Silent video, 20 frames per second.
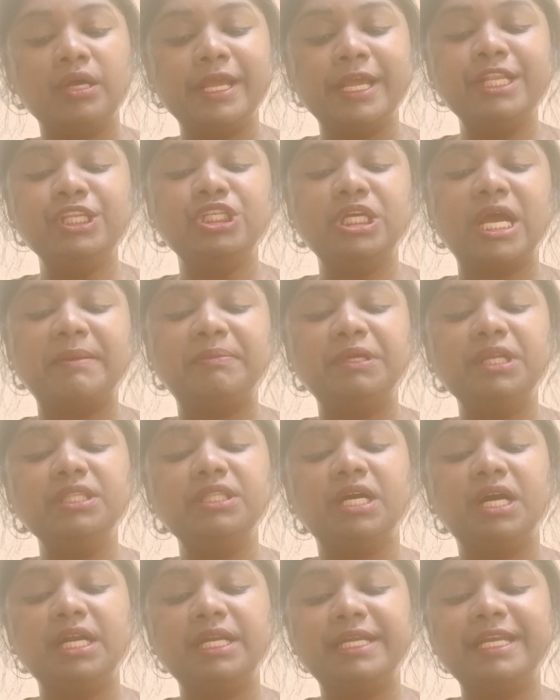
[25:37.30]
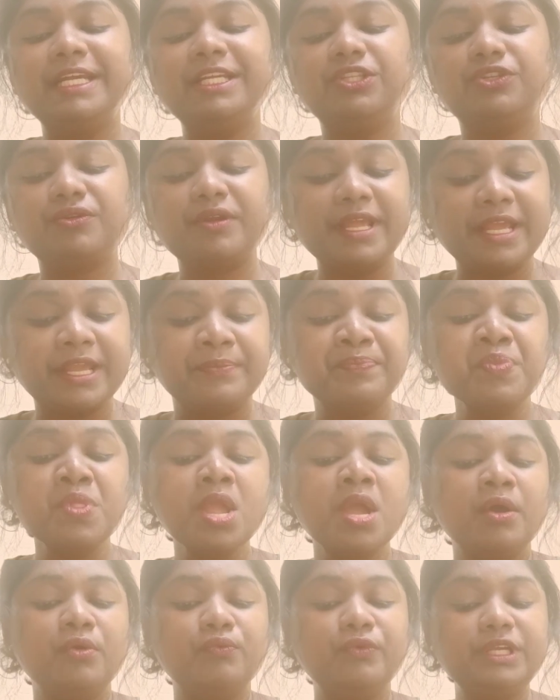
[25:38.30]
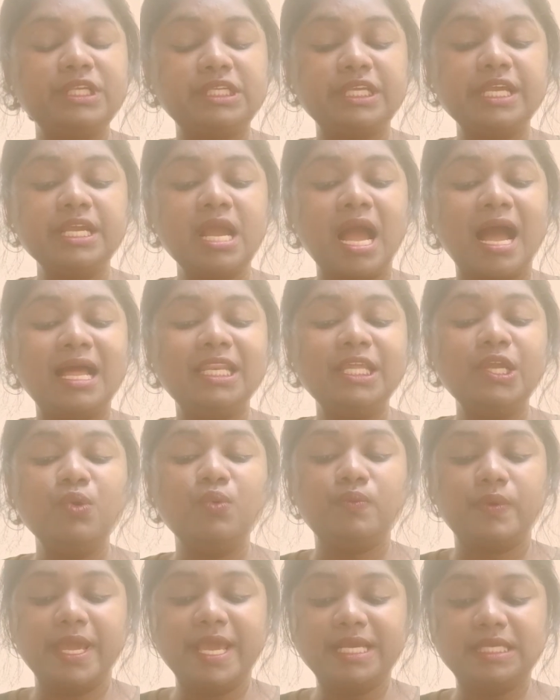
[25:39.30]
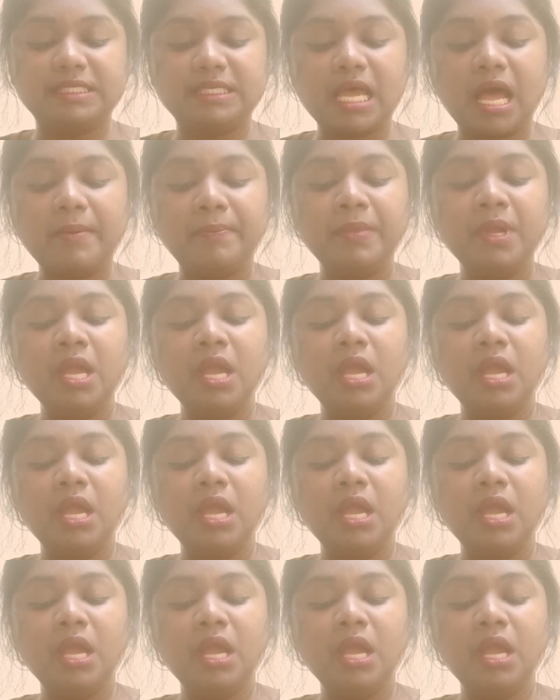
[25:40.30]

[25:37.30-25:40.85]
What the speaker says: chapter 33 we see Kali wakes up,